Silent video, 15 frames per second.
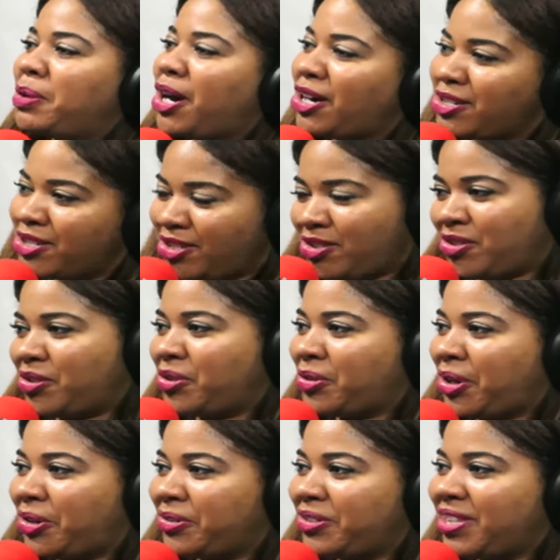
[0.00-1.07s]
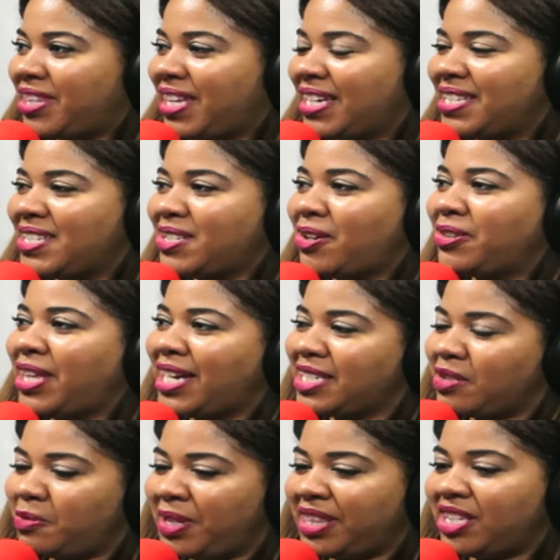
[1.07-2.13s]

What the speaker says: personal growth. And so that's what the